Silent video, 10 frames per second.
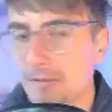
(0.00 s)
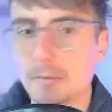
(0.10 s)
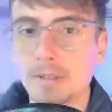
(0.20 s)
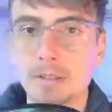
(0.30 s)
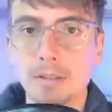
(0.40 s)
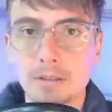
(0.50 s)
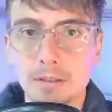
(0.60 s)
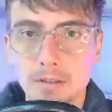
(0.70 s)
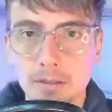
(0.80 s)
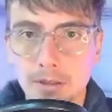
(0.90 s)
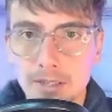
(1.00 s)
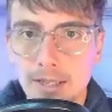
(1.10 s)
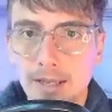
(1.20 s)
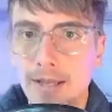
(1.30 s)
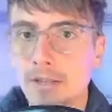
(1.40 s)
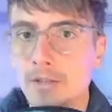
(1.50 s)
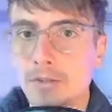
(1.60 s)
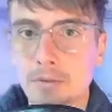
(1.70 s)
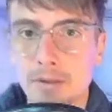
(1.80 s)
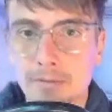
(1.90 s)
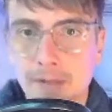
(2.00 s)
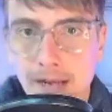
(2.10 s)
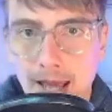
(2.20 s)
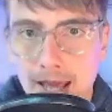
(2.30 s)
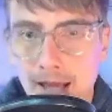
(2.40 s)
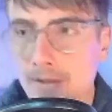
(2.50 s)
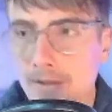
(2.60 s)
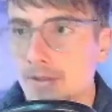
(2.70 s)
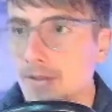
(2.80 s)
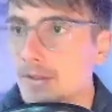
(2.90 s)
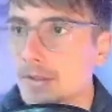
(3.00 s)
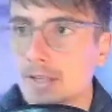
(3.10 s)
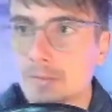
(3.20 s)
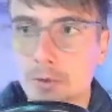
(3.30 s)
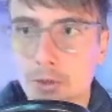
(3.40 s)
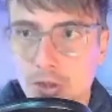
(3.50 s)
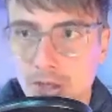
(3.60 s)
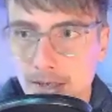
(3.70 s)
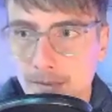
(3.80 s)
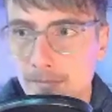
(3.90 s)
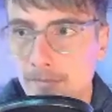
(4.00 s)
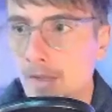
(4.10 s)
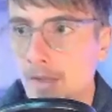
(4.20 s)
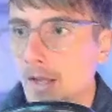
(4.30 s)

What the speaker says: I mean, you got engaged, you renovated a house, you guys bought a gym,